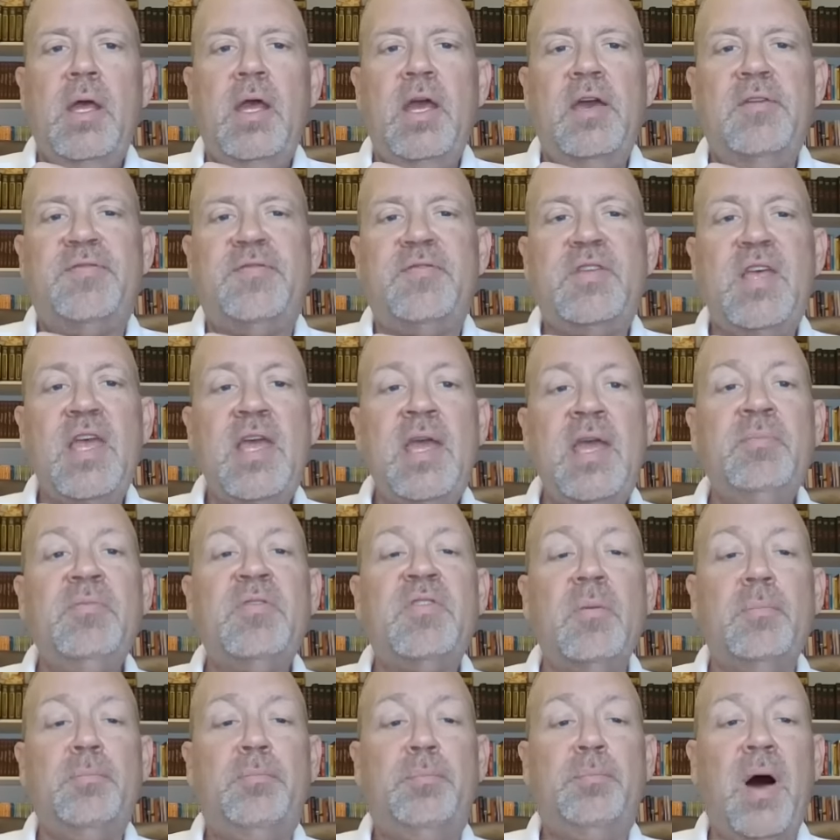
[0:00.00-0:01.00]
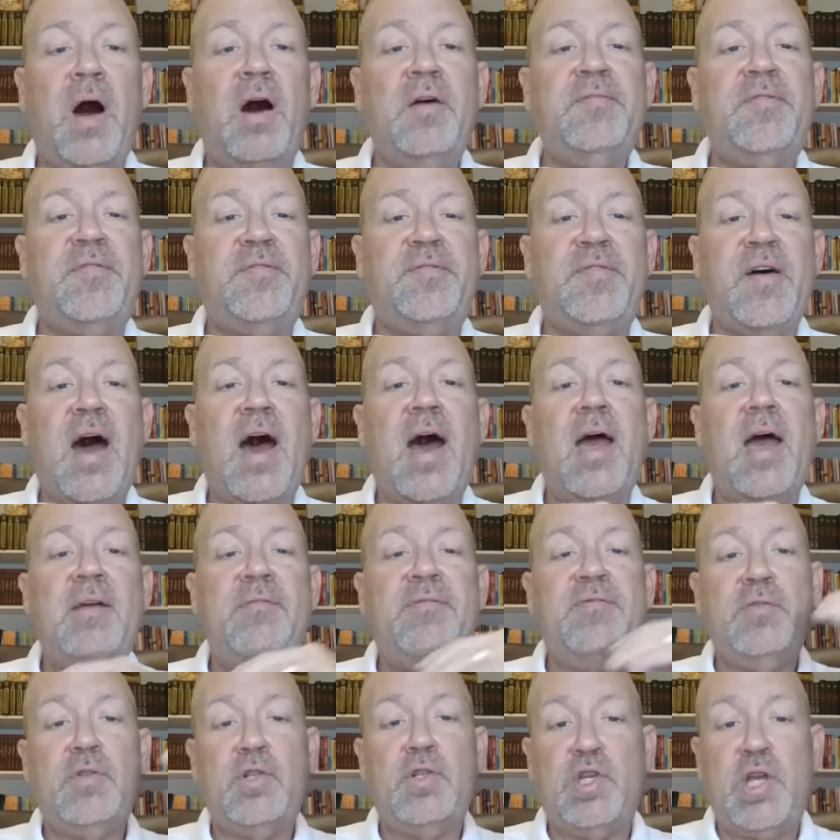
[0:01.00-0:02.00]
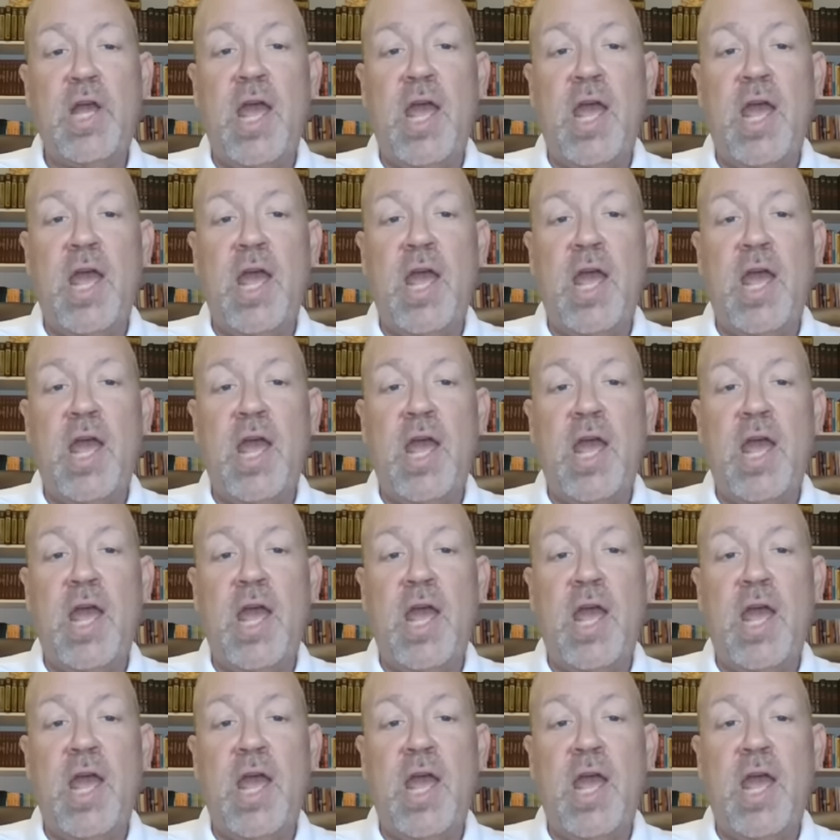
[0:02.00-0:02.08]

If teams above five